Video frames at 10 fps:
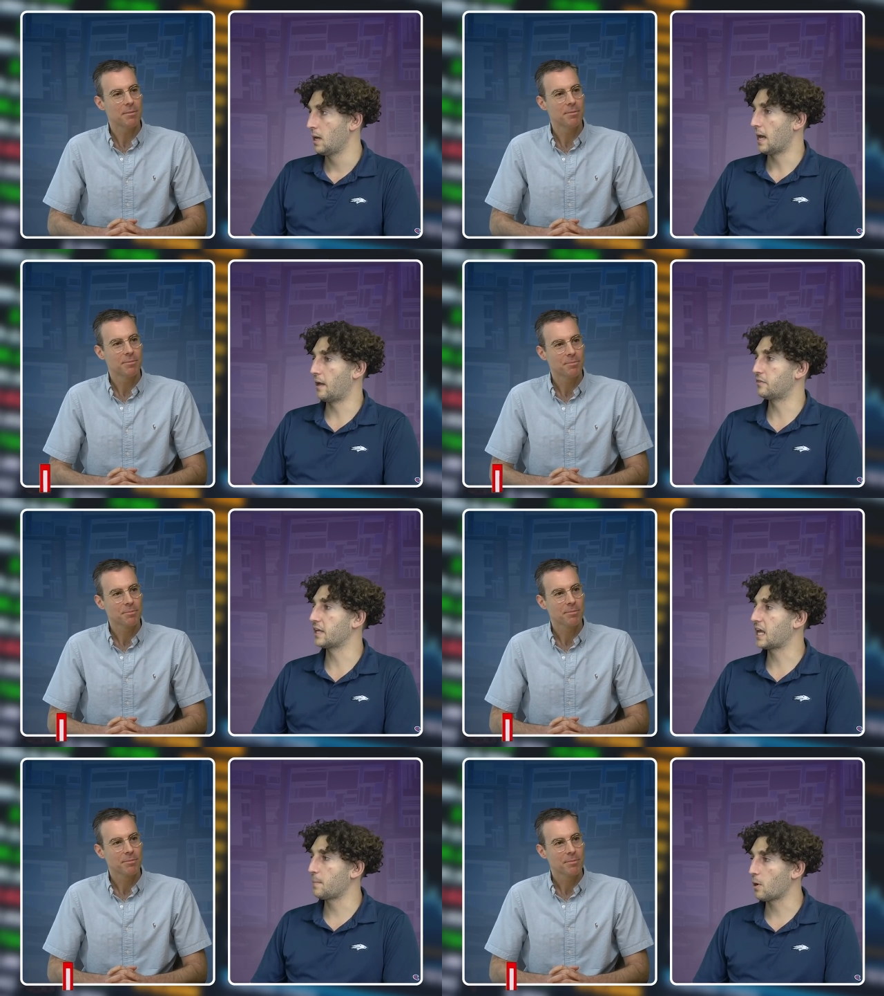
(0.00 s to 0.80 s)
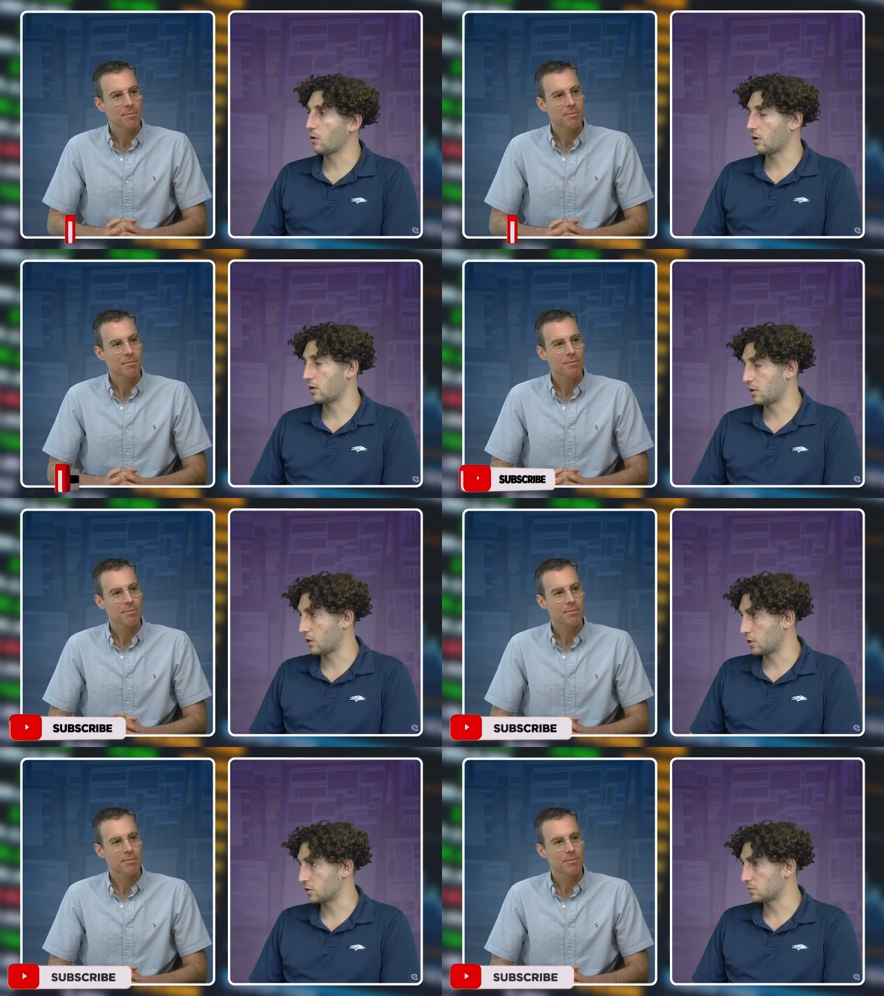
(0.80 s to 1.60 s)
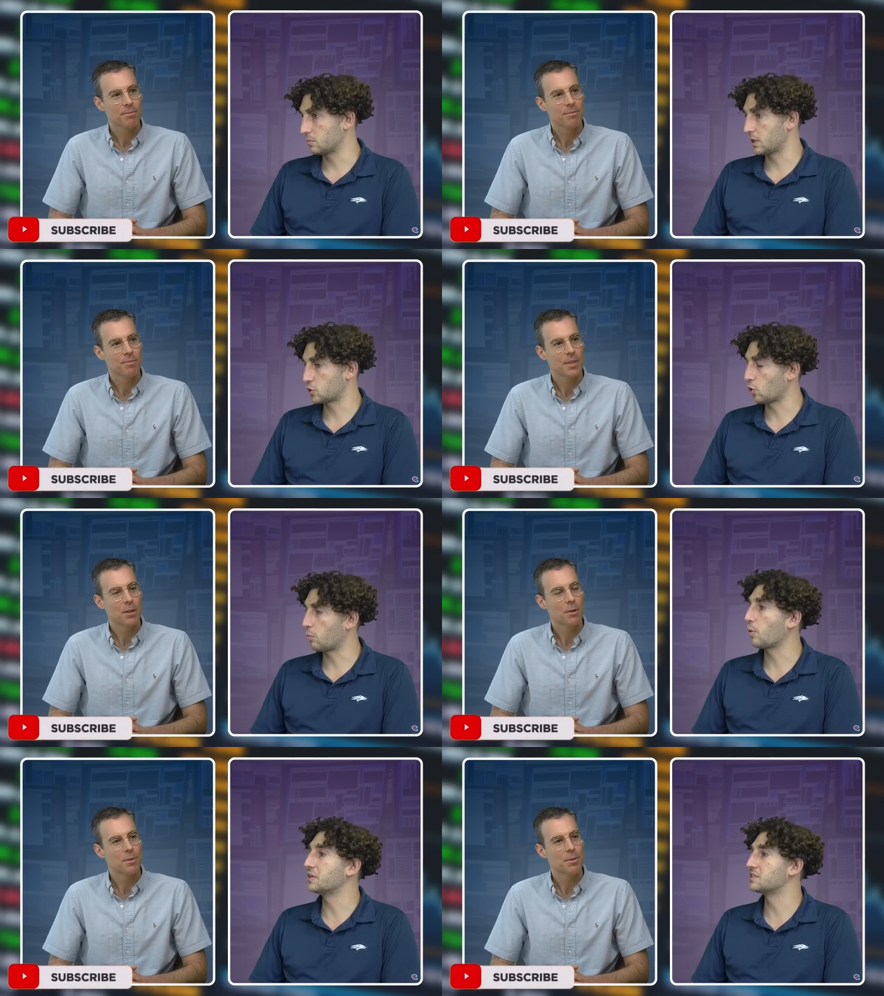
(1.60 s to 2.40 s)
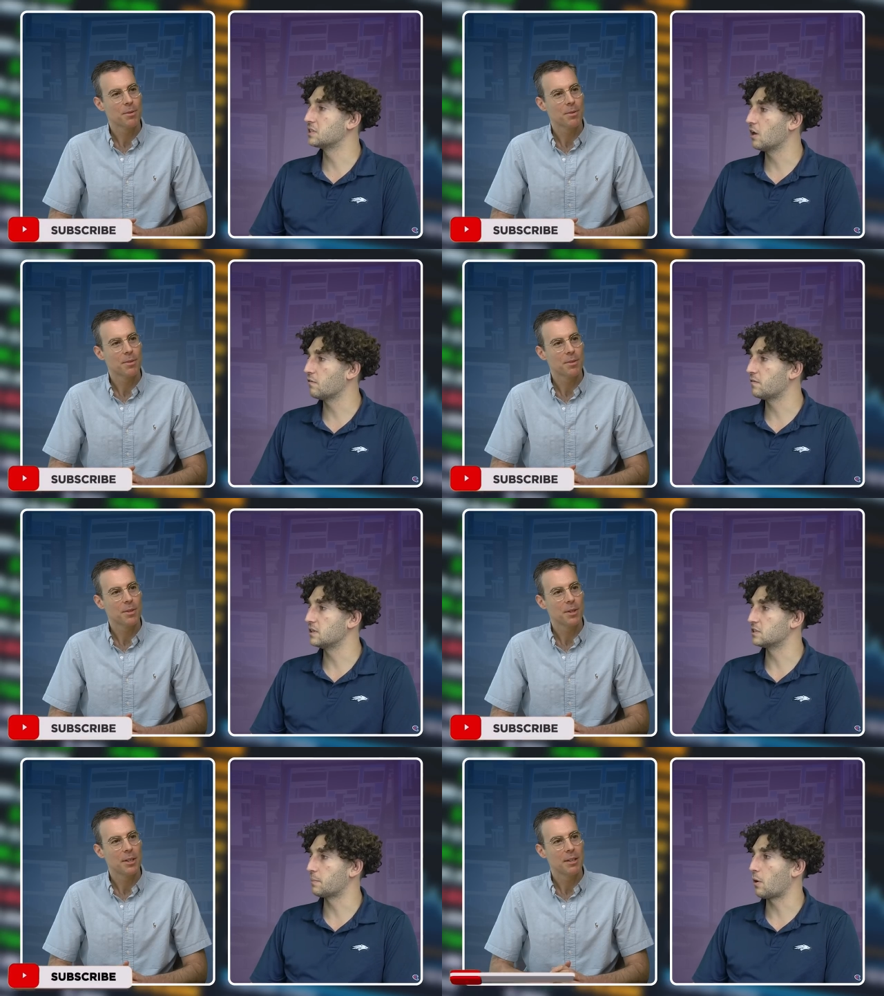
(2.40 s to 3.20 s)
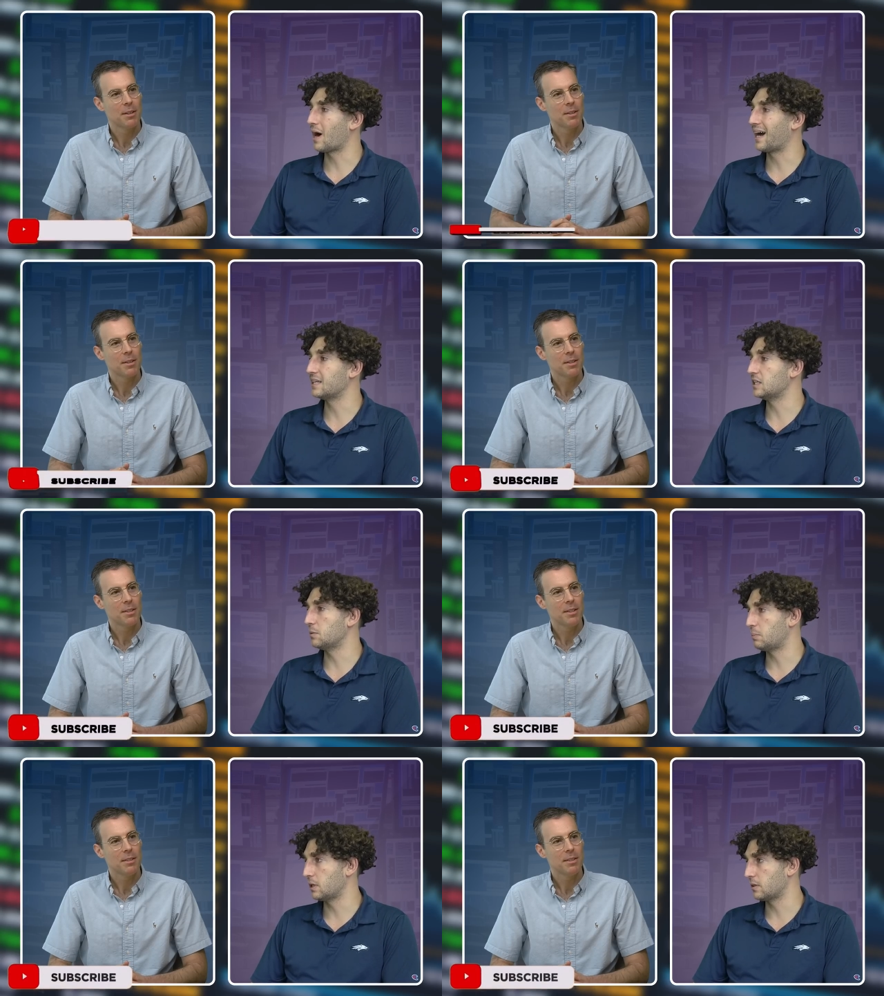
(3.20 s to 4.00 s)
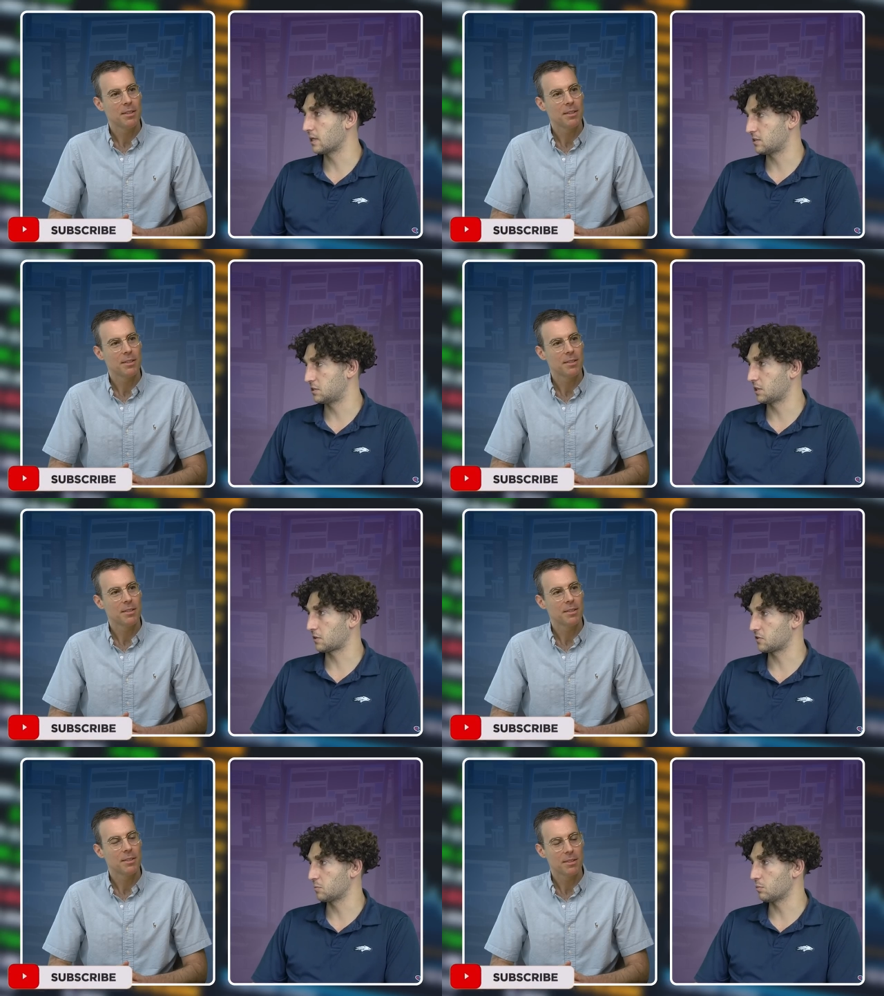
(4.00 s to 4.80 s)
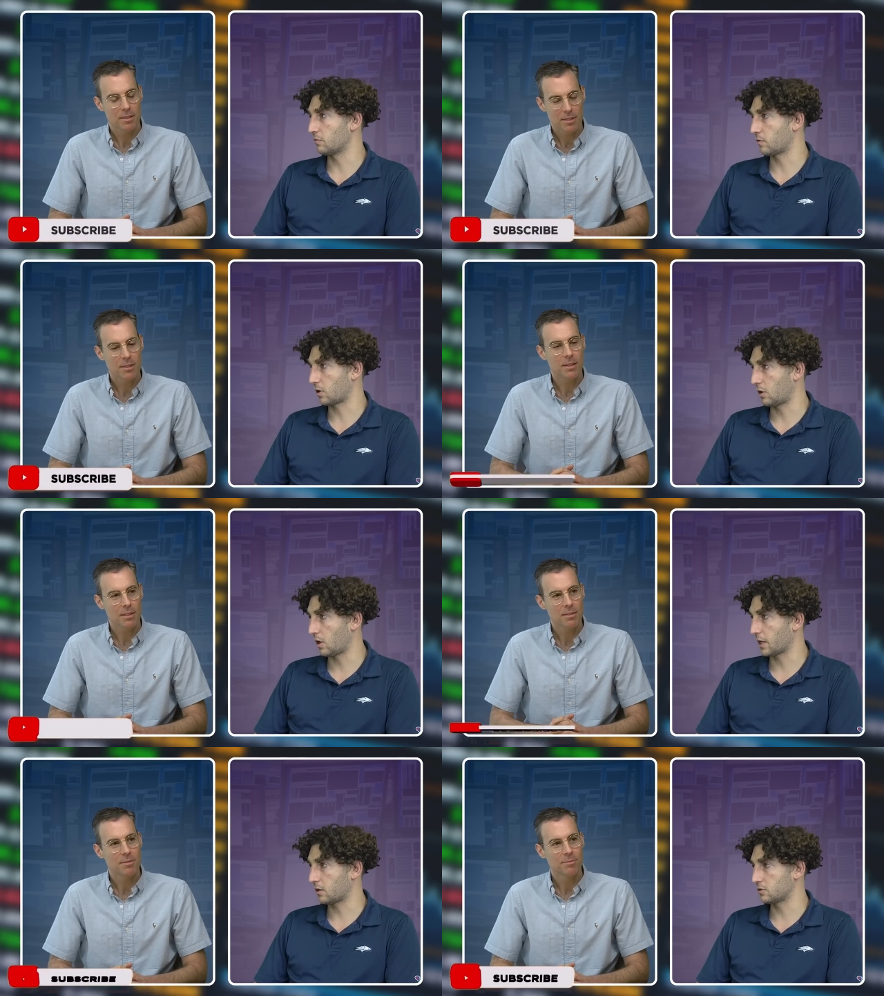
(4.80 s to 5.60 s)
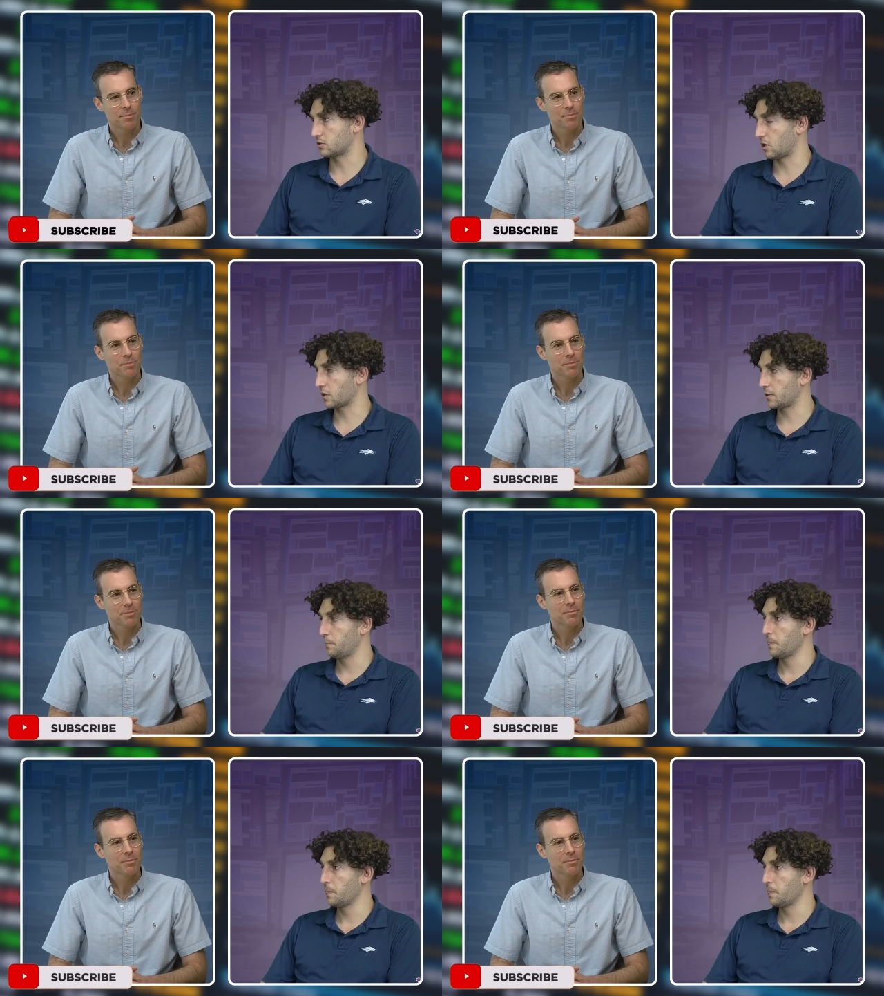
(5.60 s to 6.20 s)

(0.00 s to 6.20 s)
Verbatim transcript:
Speaker 1: and they came out on uh, the short report itself is about IEP. That's the ticker symbol for Carl Icahn stock